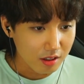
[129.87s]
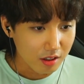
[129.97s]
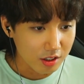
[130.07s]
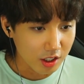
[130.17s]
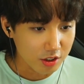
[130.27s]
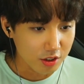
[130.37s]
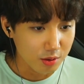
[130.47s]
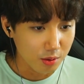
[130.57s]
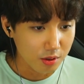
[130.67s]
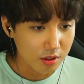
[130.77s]
Another right,
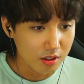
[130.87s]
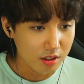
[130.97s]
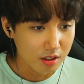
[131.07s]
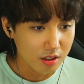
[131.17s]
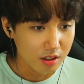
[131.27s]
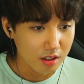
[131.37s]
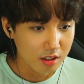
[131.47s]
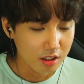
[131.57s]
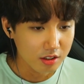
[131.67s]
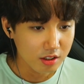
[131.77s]
door?
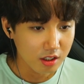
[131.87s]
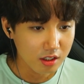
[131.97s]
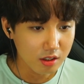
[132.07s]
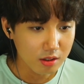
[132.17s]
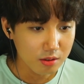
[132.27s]
Another doggo?